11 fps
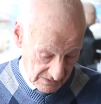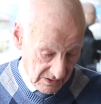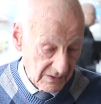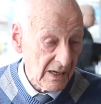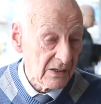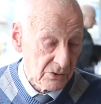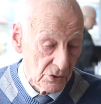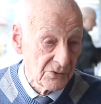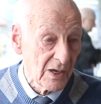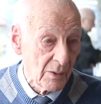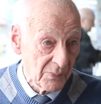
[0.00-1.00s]
Correct,
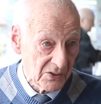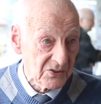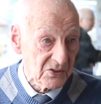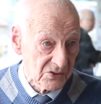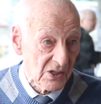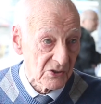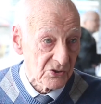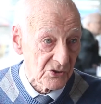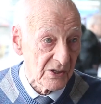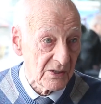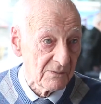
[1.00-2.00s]
on that basis.
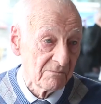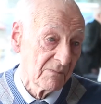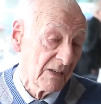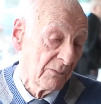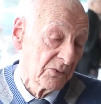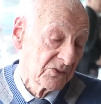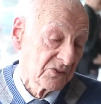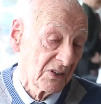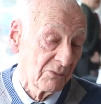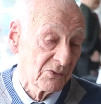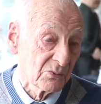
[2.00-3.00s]
That's right. That was
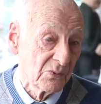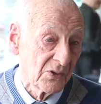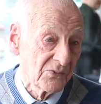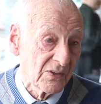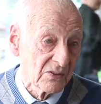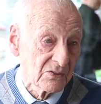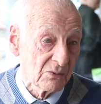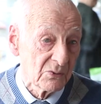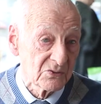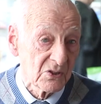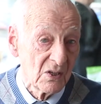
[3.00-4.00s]
one of the things. It
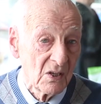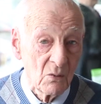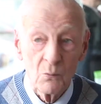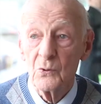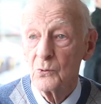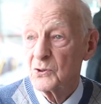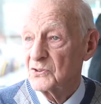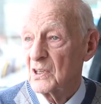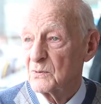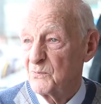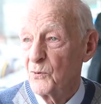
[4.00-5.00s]
was one of those
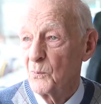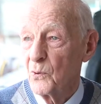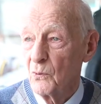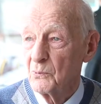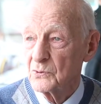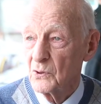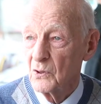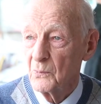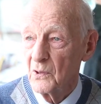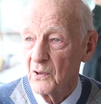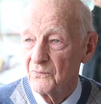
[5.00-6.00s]
things. Football was all
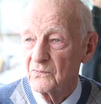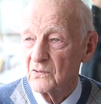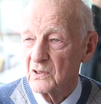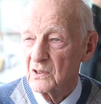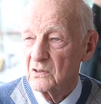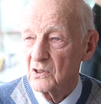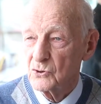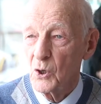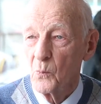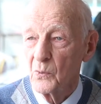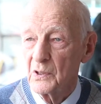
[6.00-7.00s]
about if they could get
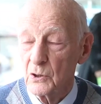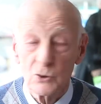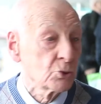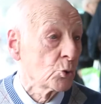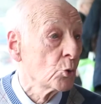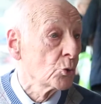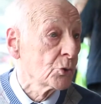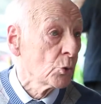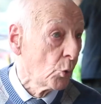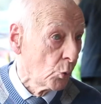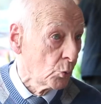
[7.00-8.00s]
someone that could score the
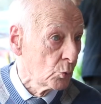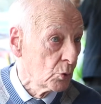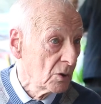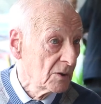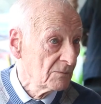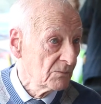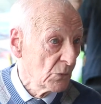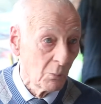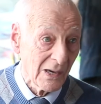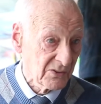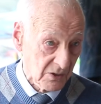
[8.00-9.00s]
goal, no
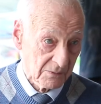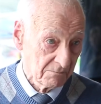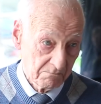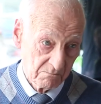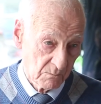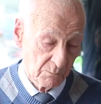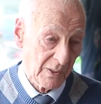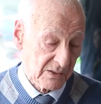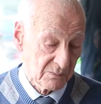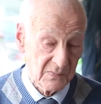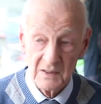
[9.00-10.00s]
matter,
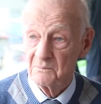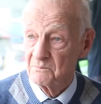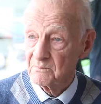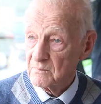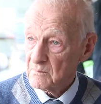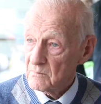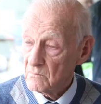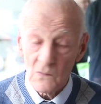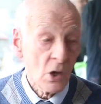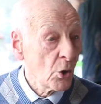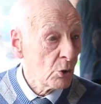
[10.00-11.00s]
pardon me,
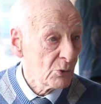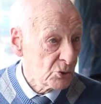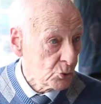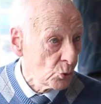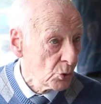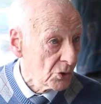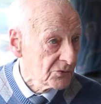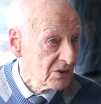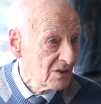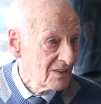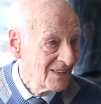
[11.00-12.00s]
how it was scored.
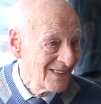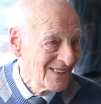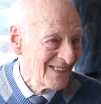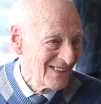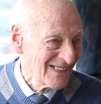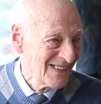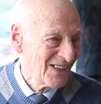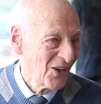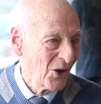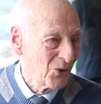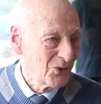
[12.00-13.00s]

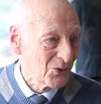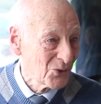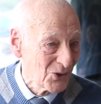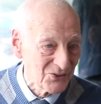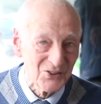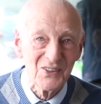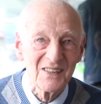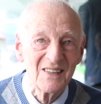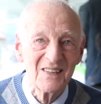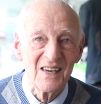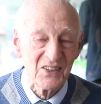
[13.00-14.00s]
how they got to it,
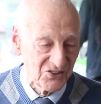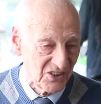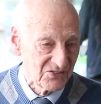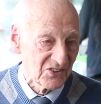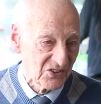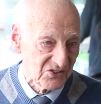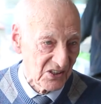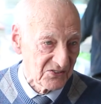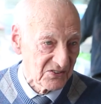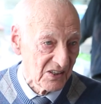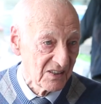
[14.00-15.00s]
etc.,
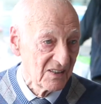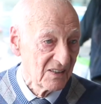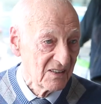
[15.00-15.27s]
etc.